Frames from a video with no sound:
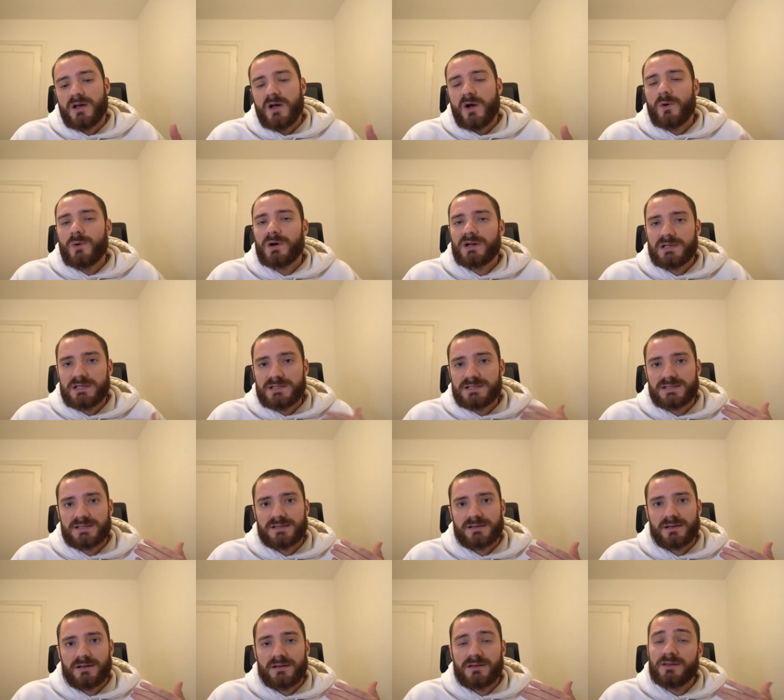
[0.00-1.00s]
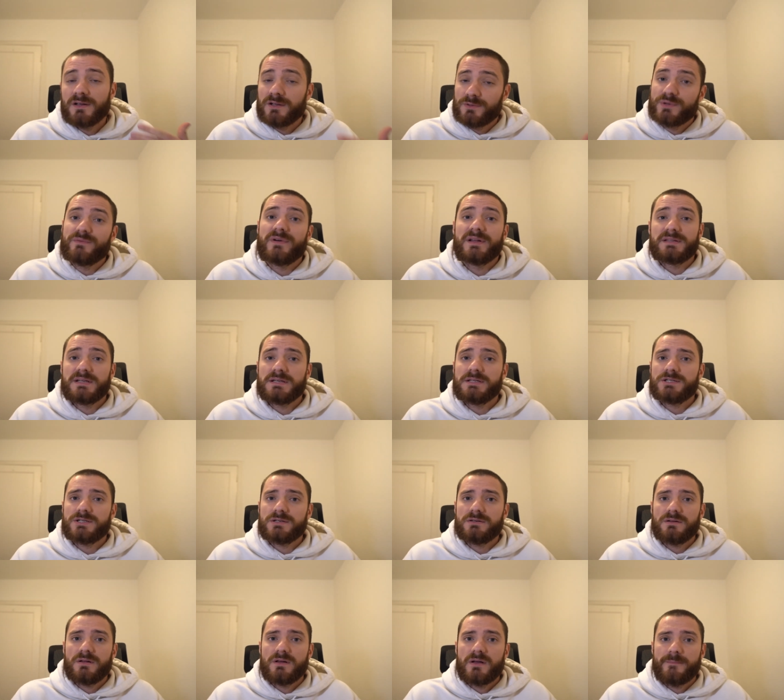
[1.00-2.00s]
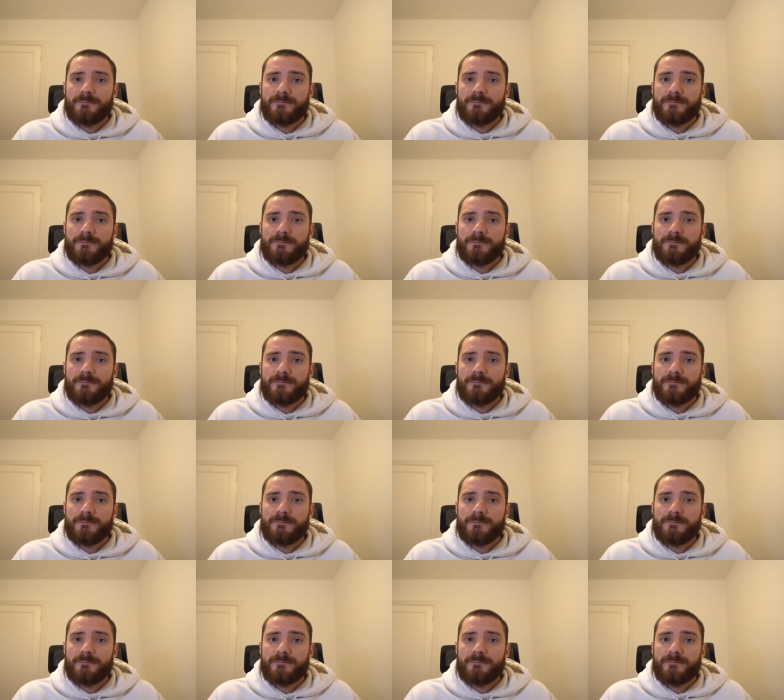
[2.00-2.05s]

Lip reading: or at least not with attention.